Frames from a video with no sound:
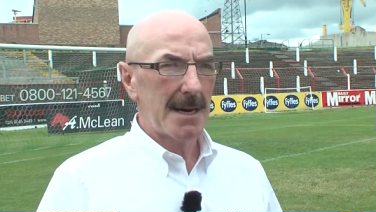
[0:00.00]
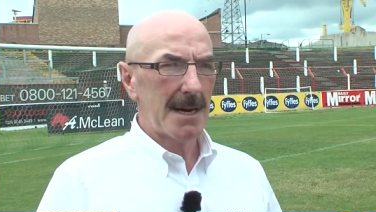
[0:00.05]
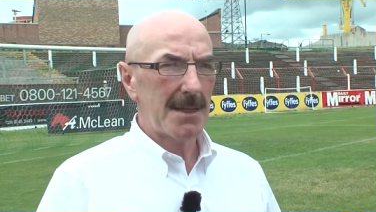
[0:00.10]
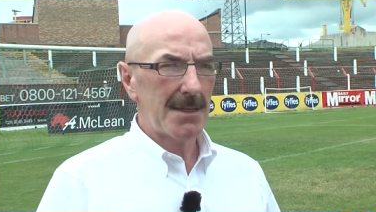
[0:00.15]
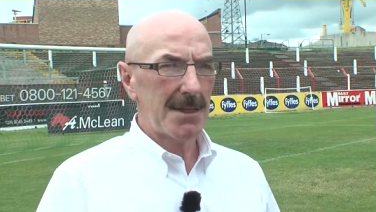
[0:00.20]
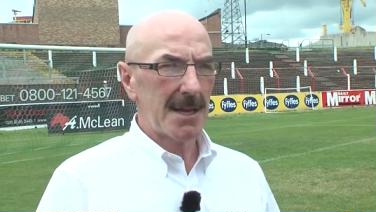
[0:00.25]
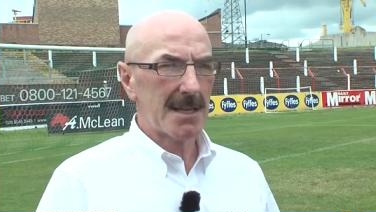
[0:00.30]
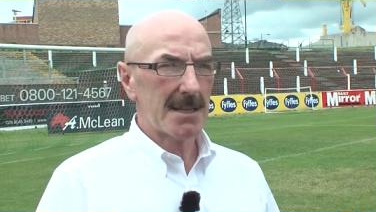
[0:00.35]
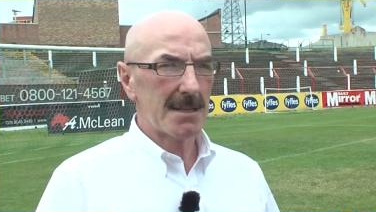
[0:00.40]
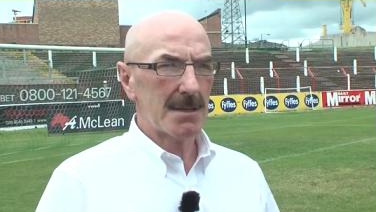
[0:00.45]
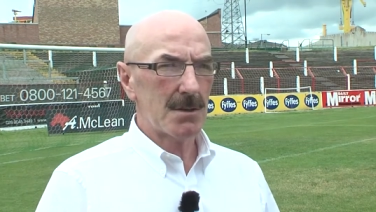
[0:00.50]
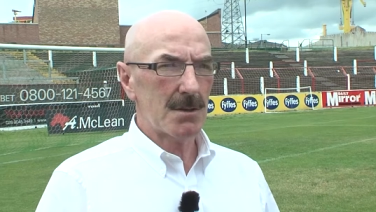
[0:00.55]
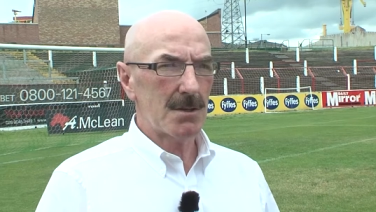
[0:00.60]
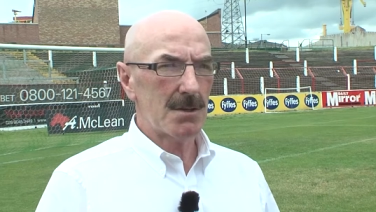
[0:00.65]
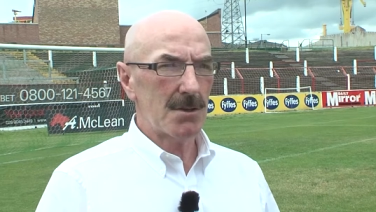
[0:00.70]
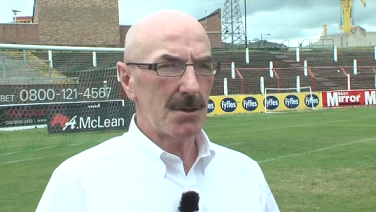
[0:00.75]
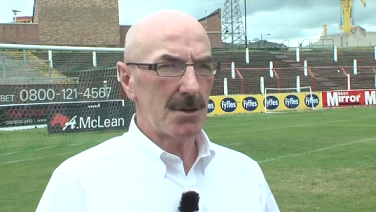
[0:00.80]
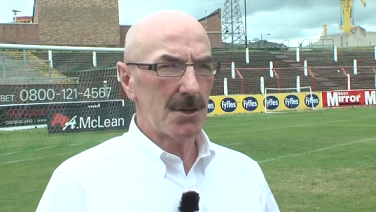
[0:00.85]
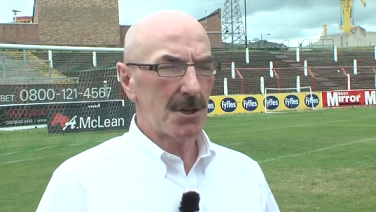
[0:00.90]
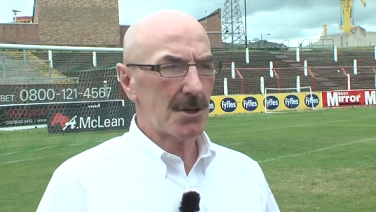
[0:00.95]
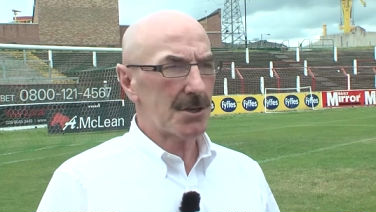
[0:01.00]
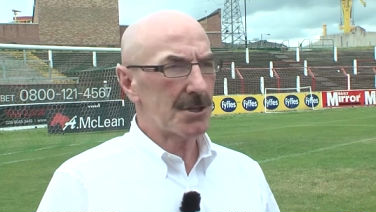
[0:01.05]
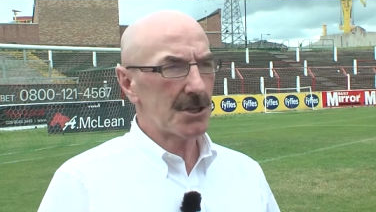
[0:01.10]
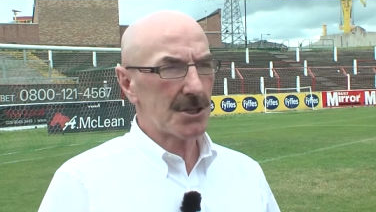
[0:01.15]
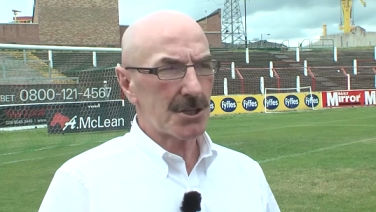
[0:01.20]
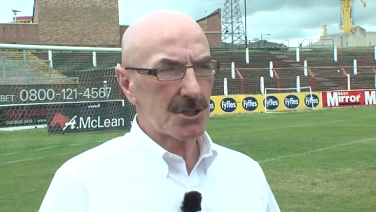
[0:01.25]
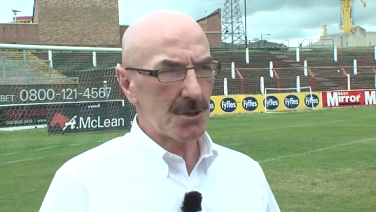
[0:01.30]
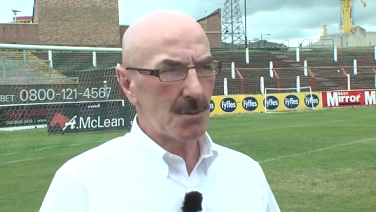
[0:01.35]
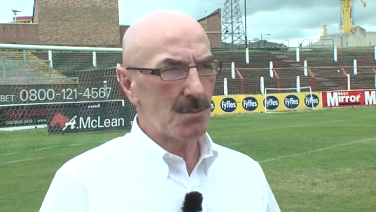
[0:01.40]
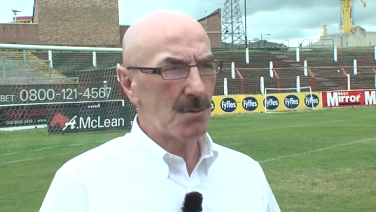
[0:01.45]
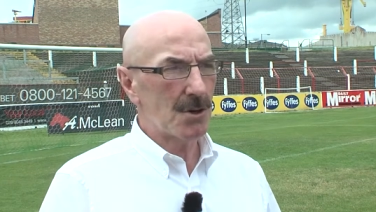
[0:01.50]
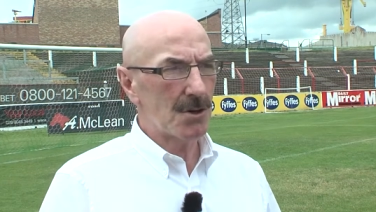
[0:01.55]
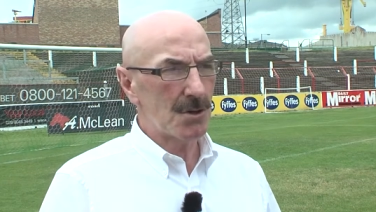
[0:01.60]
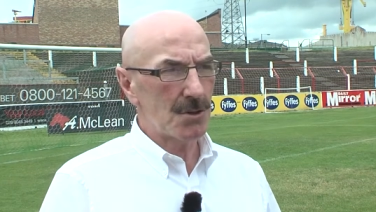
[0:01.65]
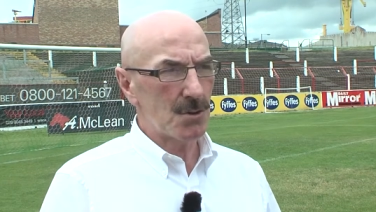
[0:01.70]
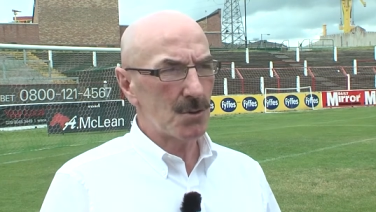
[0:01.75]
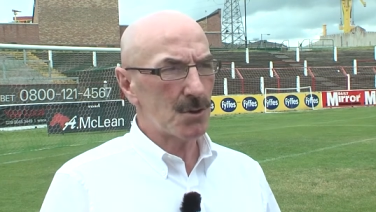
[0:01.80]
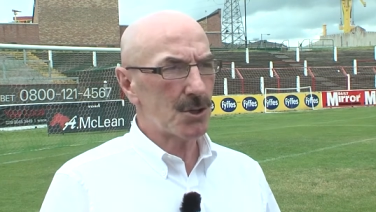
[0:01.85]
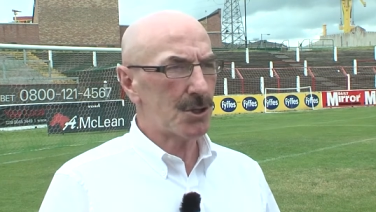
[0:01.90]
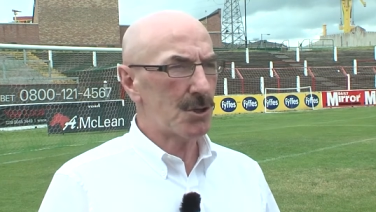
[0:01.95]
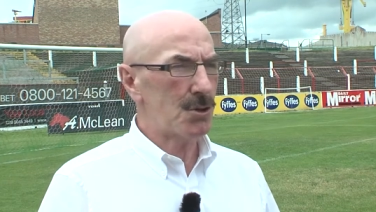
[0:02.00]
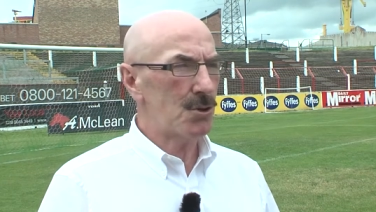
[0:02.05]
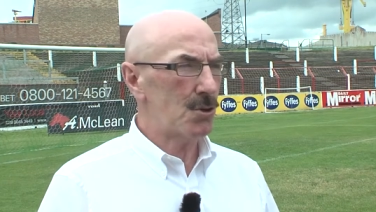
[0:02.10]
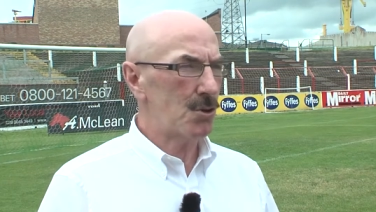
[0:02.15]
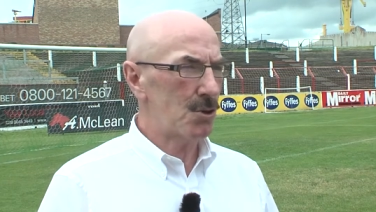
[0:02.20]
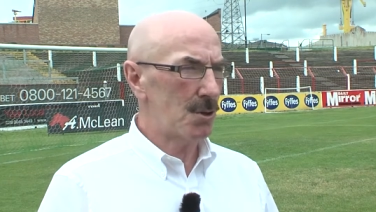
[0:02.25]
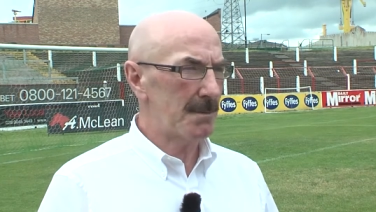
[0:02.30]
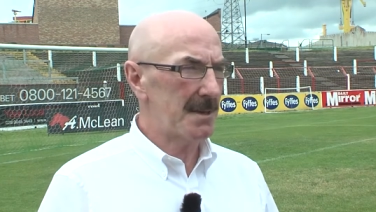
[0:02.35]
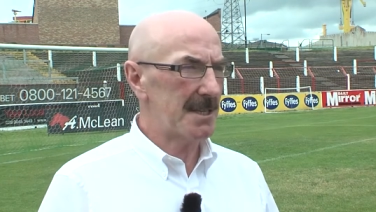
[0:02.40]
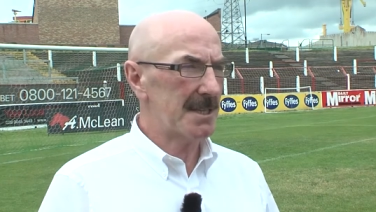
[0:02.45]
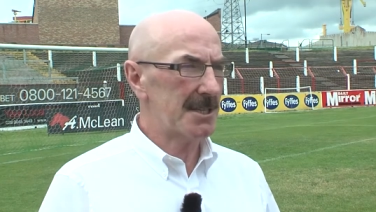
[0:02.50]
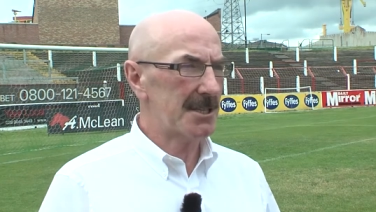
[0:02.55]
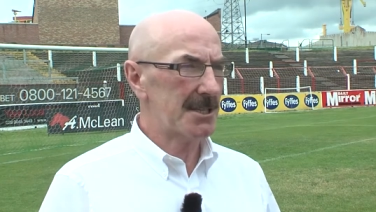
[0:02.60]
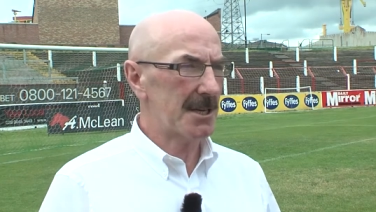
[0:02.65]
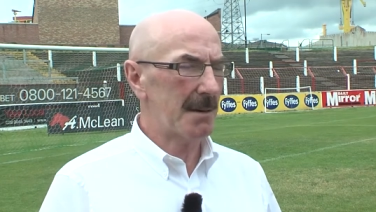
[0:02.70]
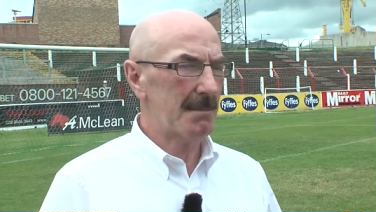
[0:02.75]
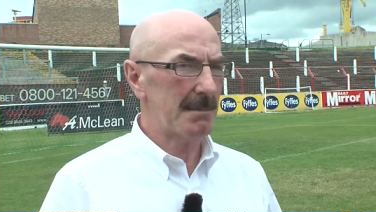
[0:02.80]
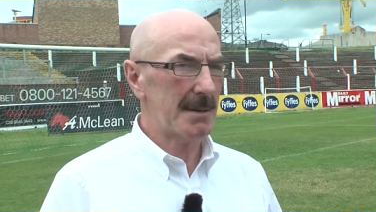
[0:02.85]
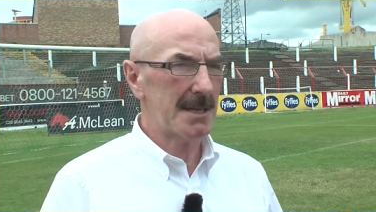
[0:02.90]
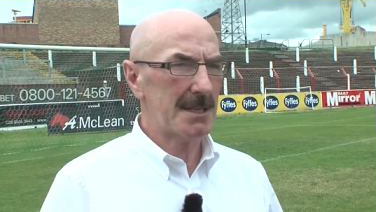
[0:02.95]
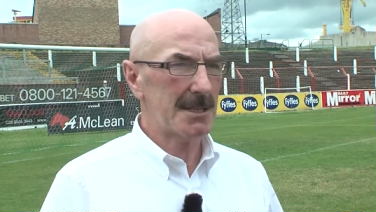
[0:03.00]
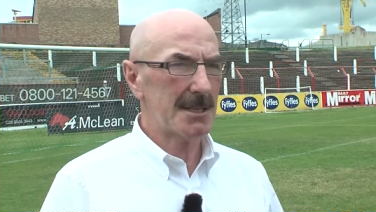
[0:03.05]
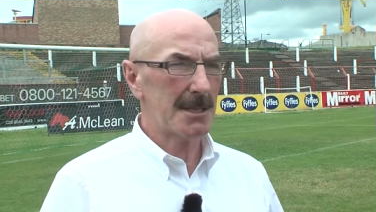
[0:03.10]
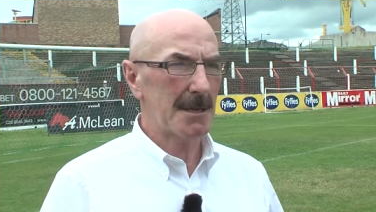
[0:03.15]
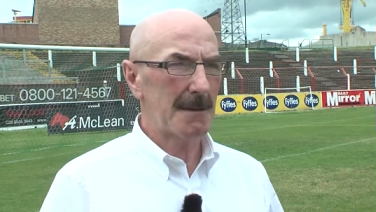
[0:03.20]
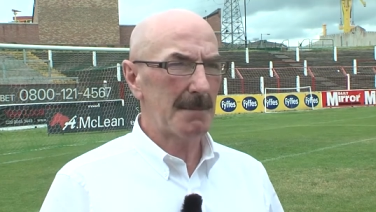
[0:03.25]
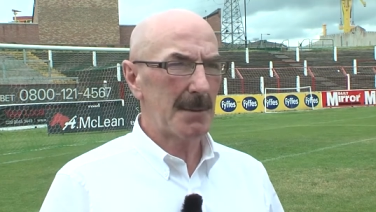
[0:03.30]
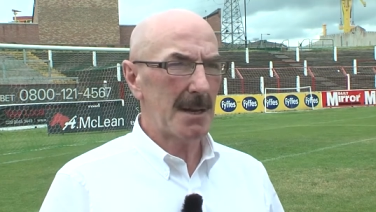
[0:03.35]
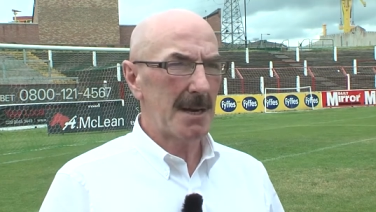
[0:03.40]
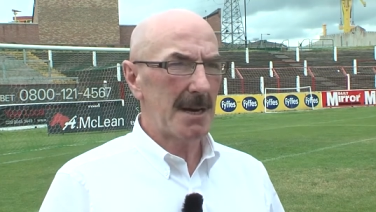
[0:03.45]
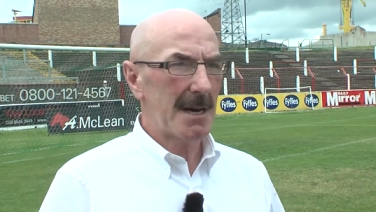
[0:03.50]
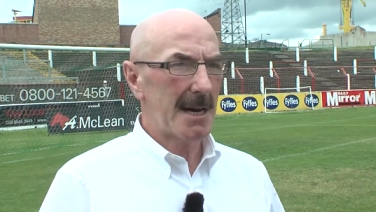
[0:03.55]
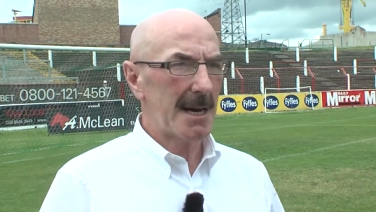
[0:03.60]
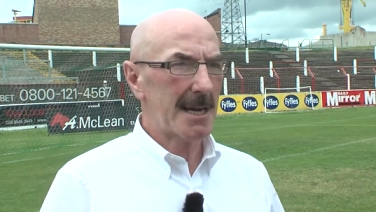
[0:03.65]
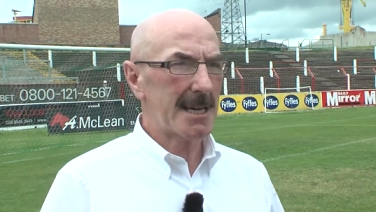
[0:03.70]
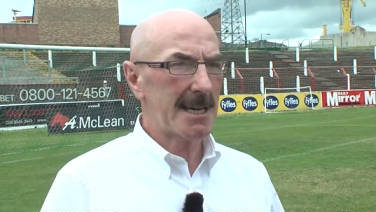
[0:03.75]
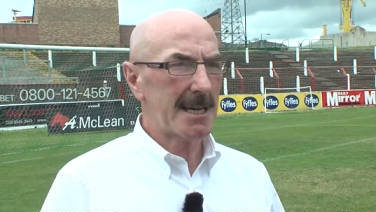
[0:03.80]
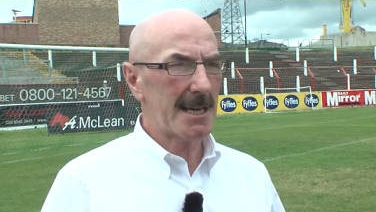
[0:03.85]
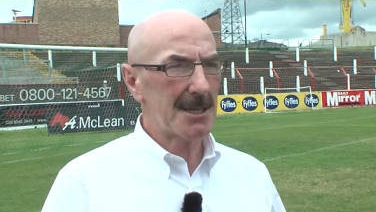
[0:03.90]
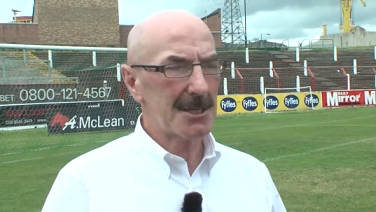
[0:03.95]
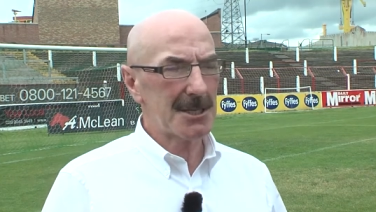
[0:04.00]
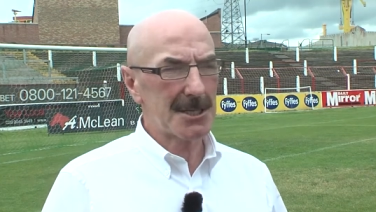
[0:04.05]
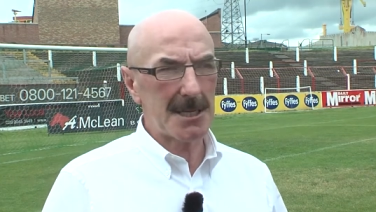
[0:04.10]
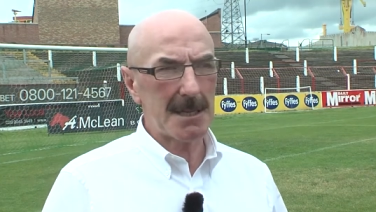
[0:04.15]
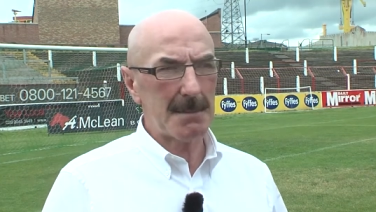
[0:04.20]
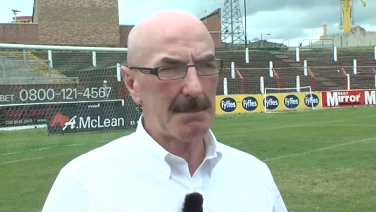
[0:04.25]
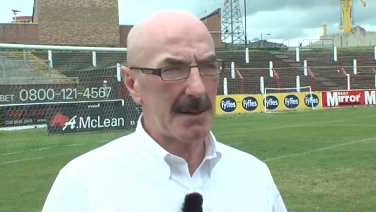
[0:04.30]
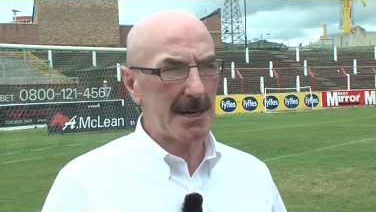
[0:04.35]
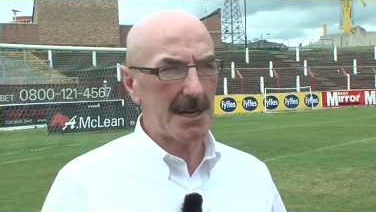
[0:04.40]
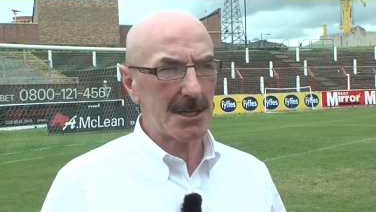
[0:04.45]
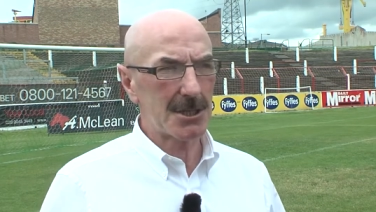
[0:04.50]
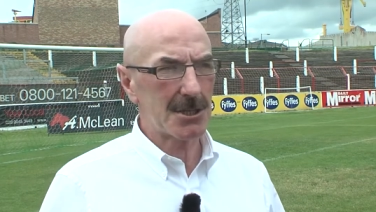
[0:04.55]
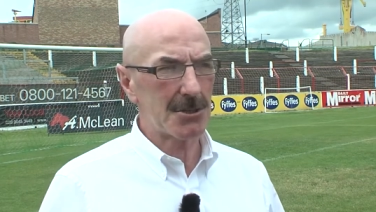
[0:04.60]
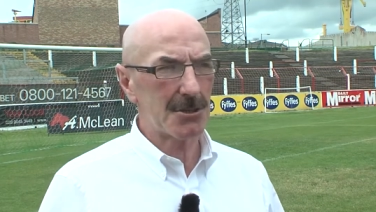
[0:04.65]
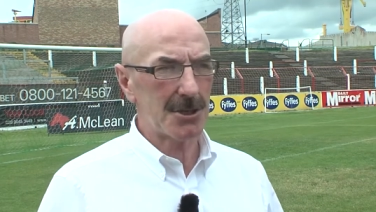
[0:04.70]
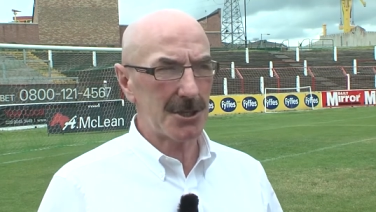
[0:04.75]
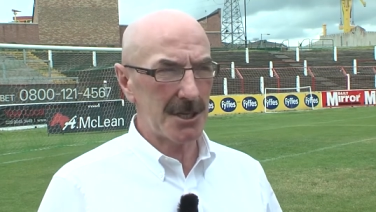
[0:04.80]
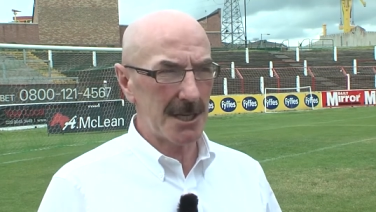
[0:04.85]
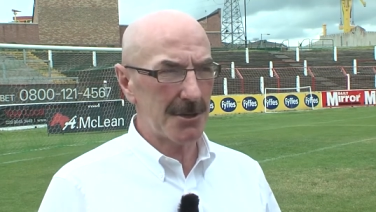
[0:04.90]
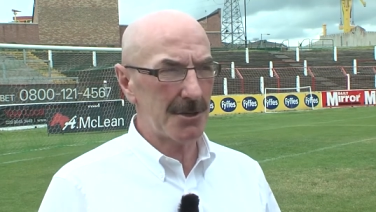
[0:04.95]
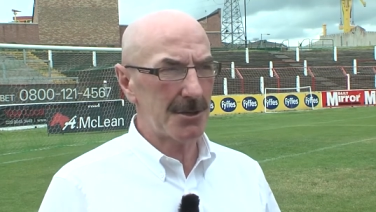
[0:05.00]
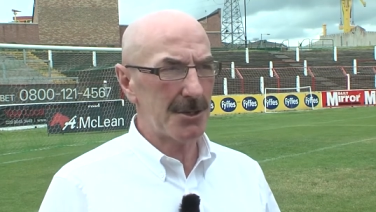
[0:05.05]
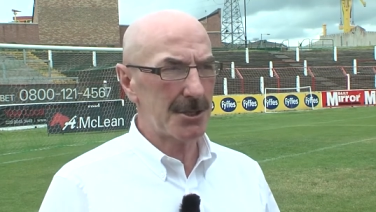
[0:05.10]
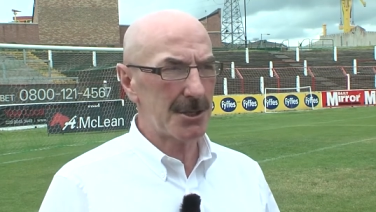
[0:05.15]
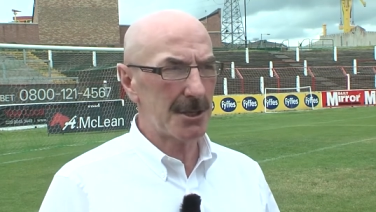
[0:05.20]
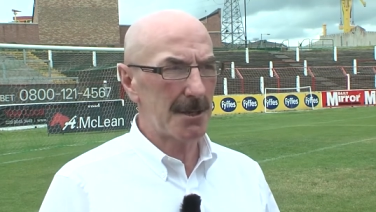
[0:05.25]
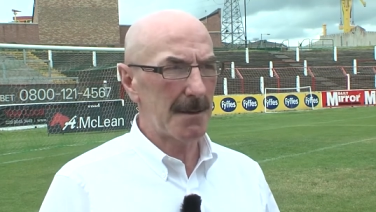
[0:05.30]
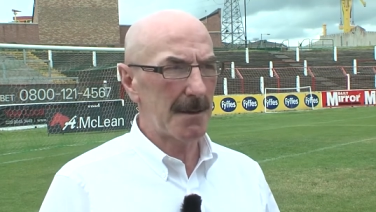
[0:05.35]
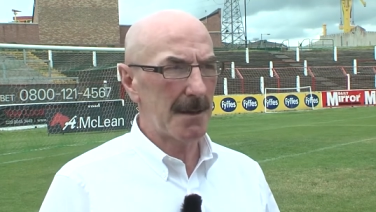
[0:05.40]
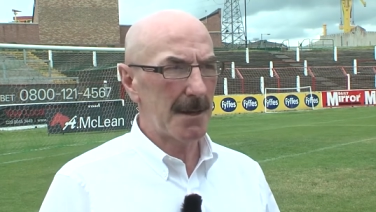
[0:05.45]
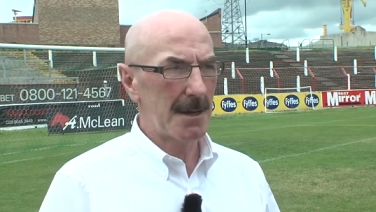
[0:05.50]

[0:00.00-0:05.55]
I think you're looking at some one of those two who'll be the champions. I can't see past Crusaders